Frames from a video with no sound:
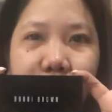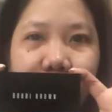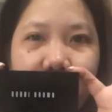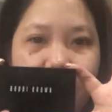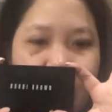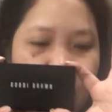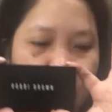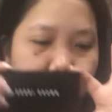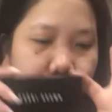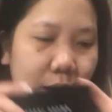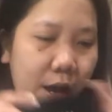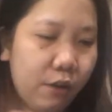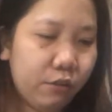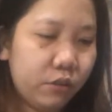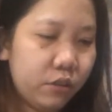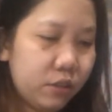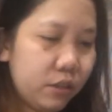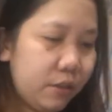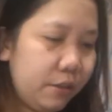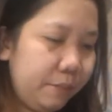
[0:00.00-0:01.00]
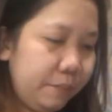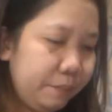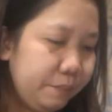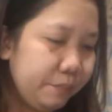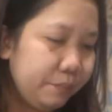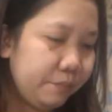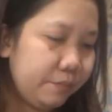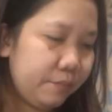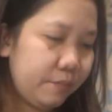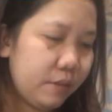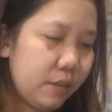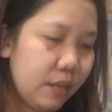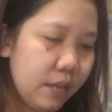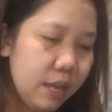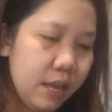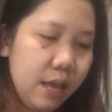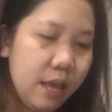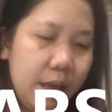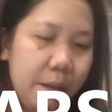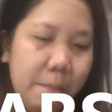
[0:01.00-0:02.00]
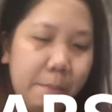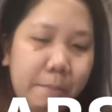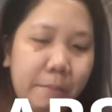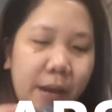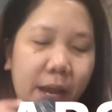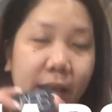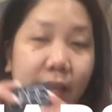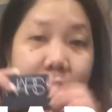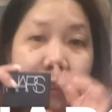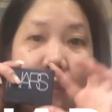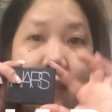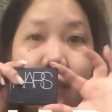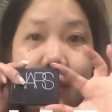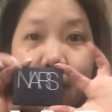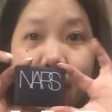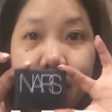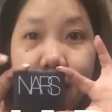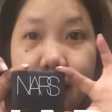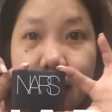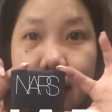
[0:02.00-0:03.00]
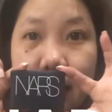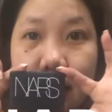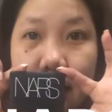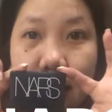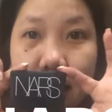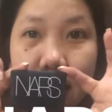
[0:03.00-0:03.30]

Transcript: face powder. My NARS